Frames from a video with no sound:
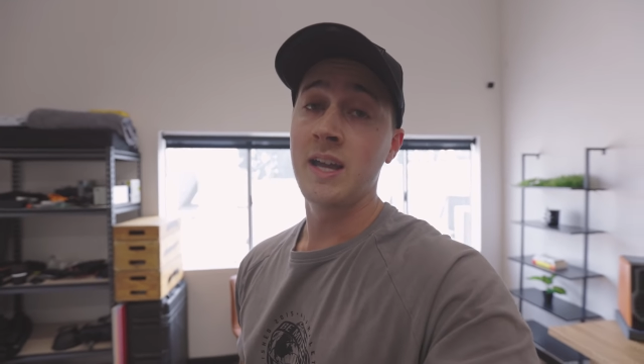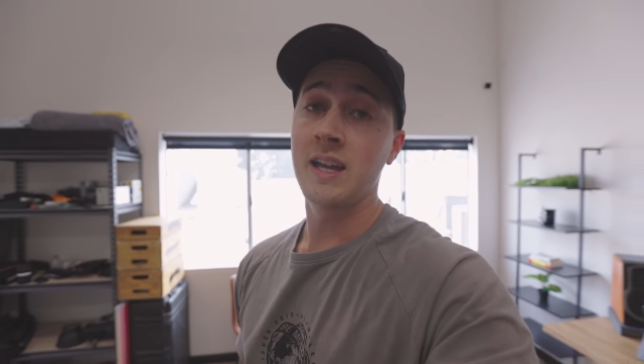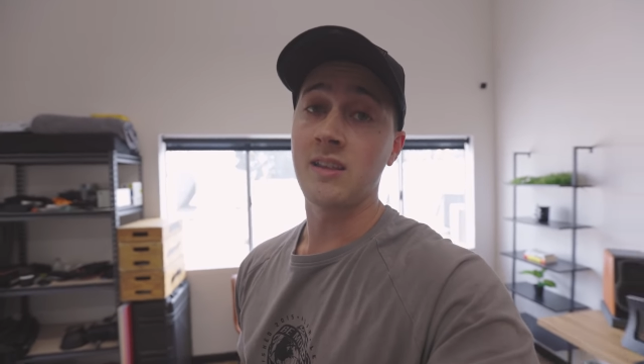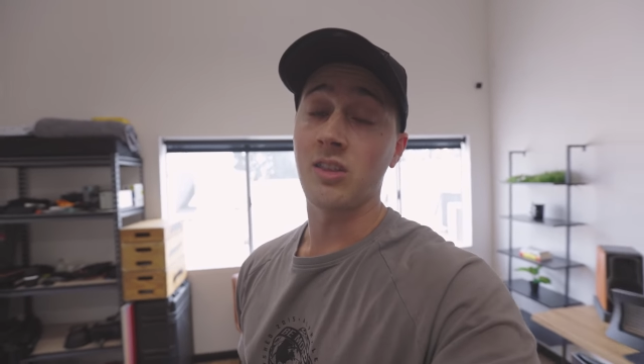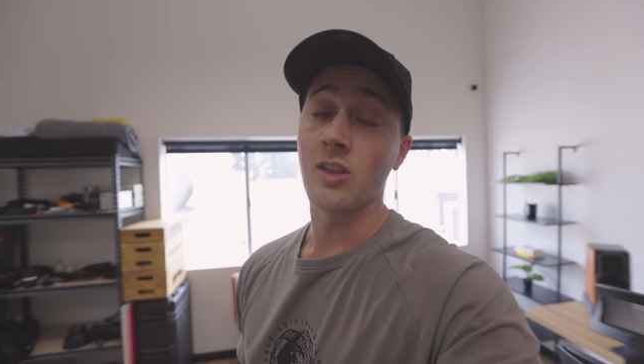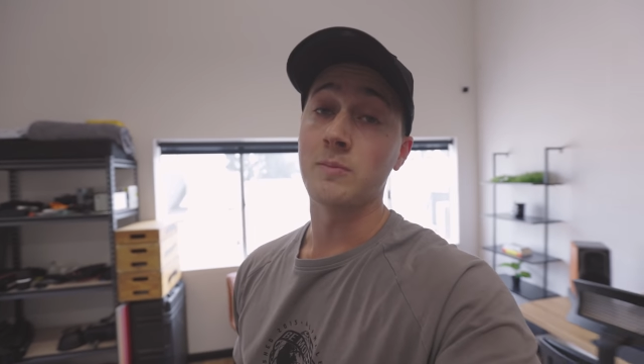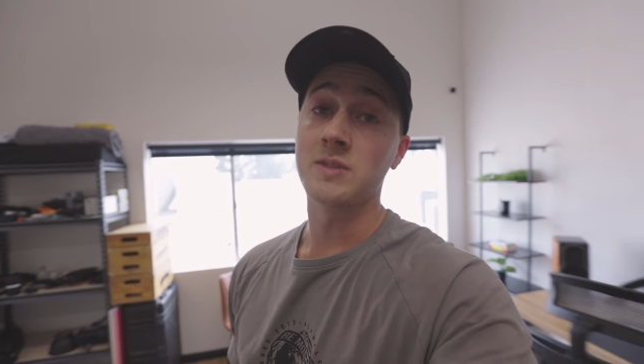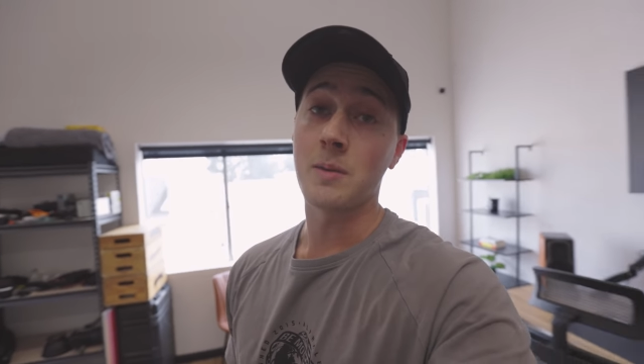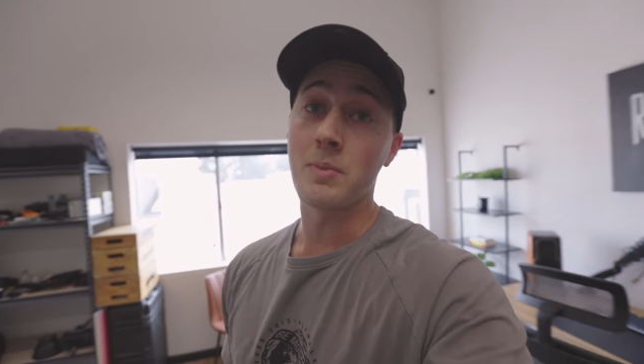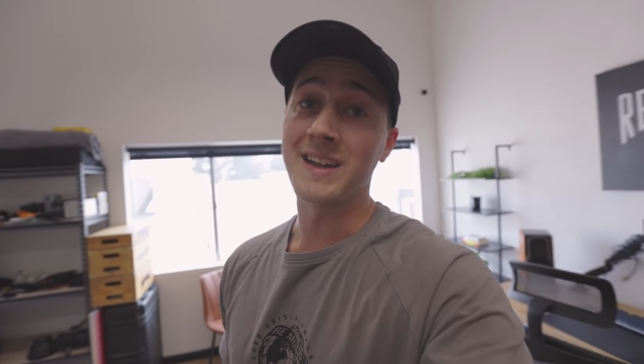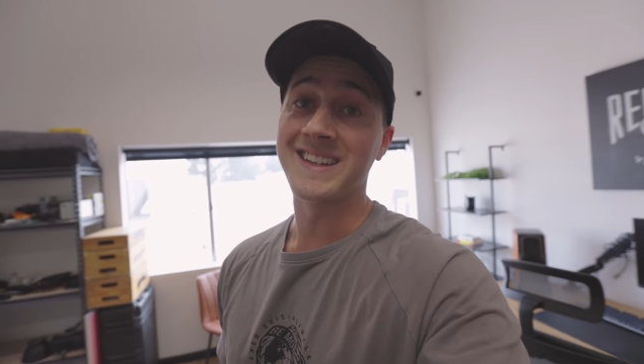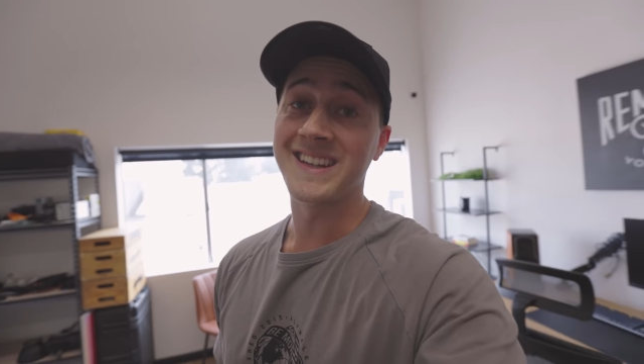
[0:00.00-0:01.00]
hit the thumbs
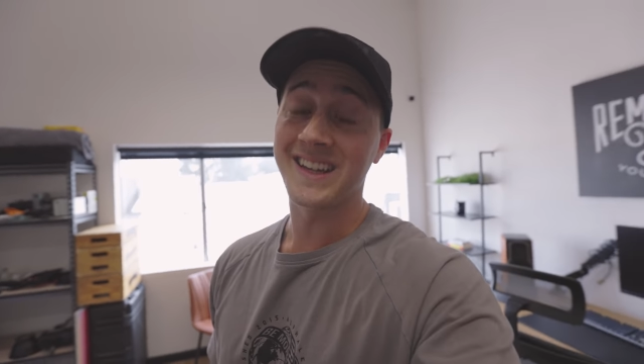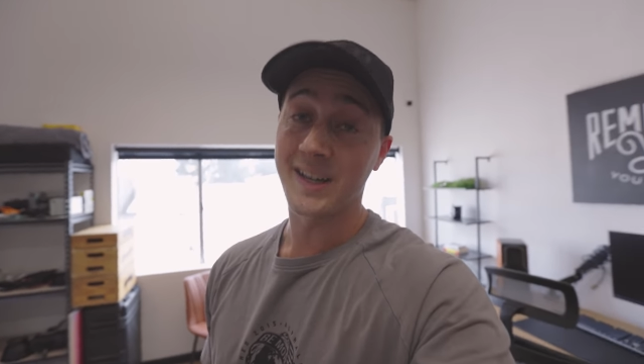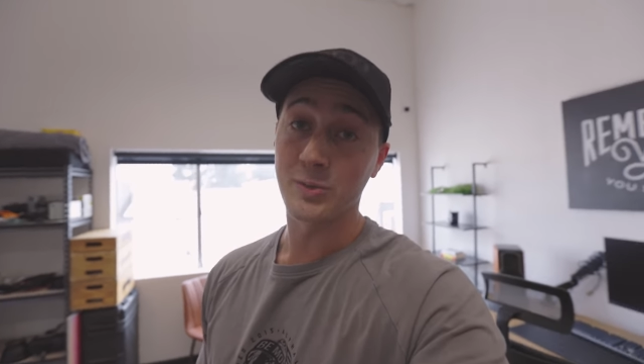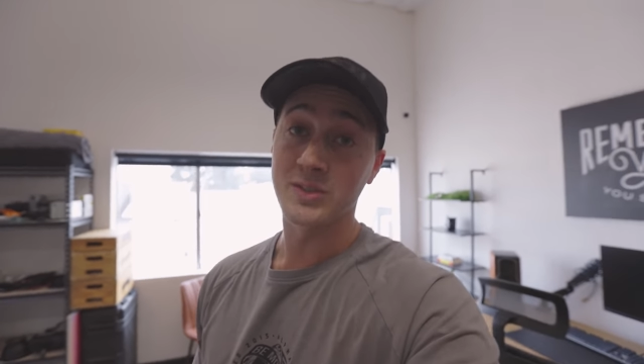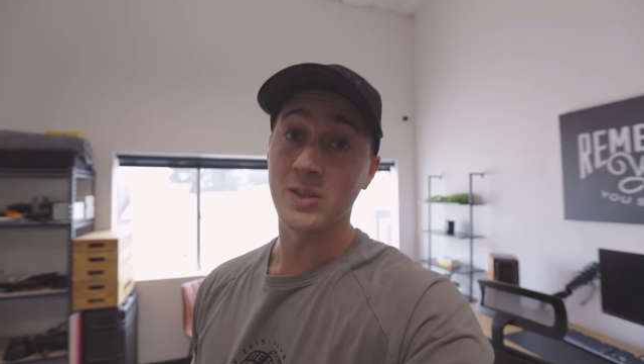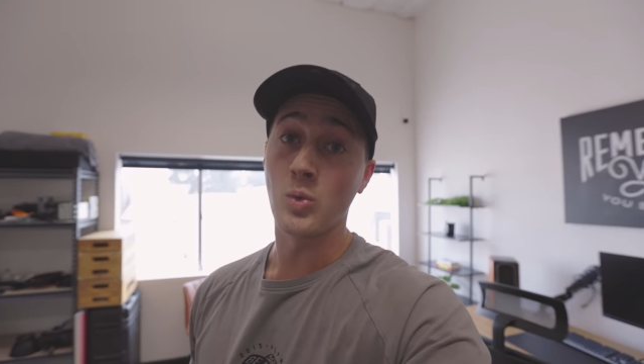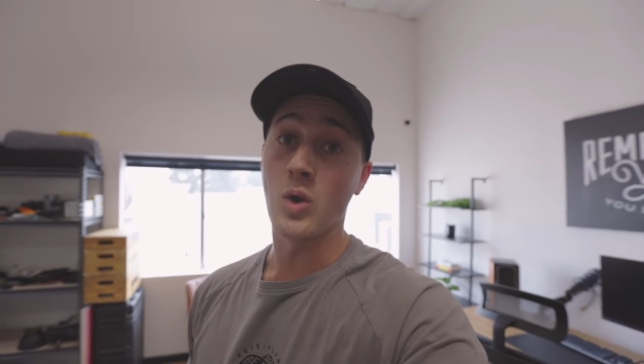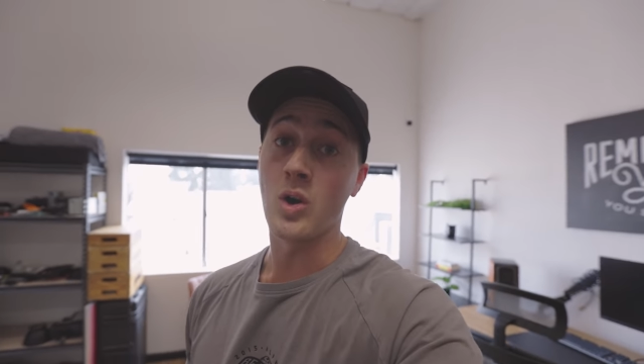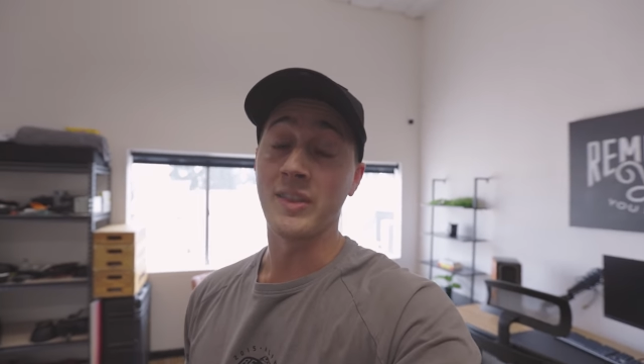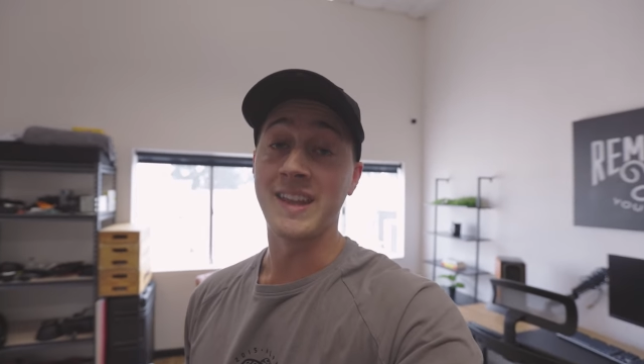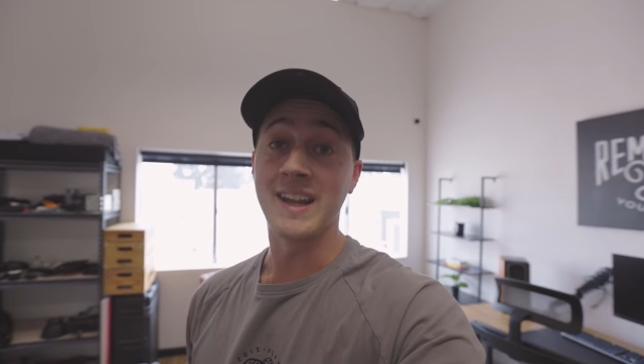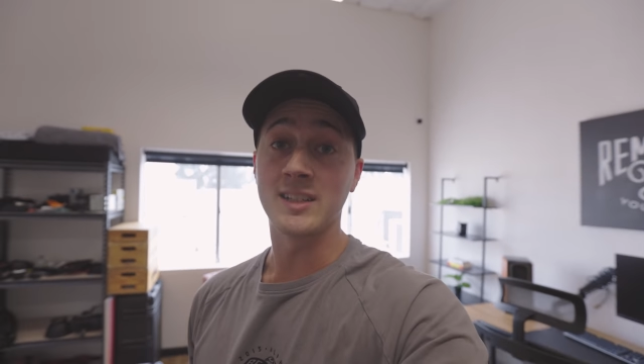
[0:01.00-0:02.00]
up button, and I will see you
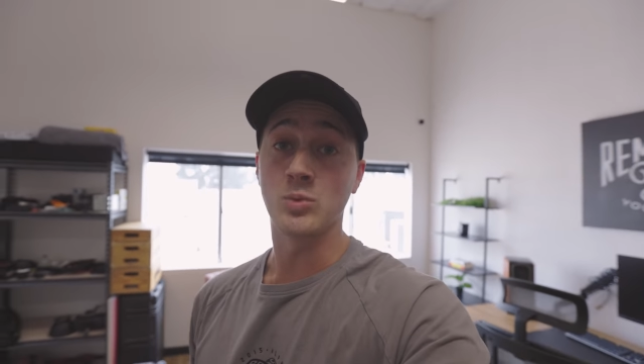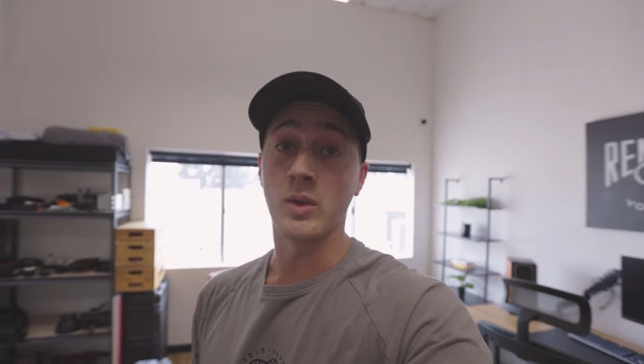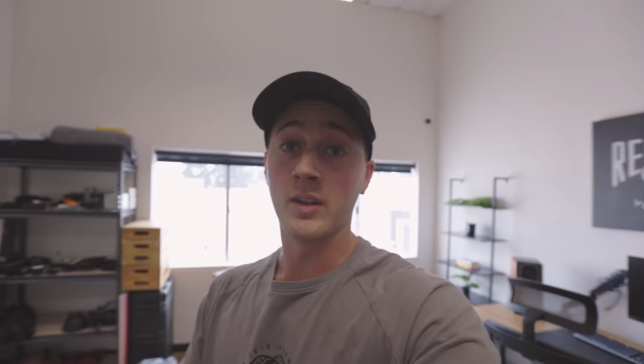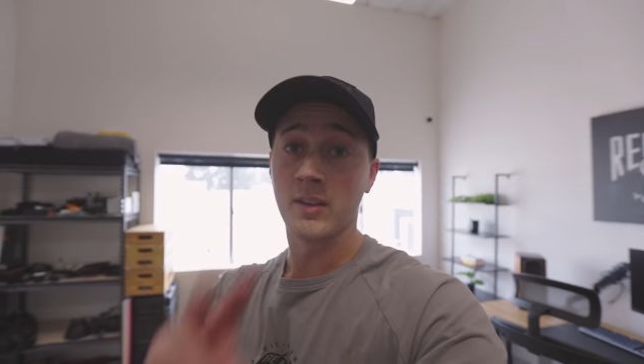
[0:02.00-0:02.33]
all in the next one.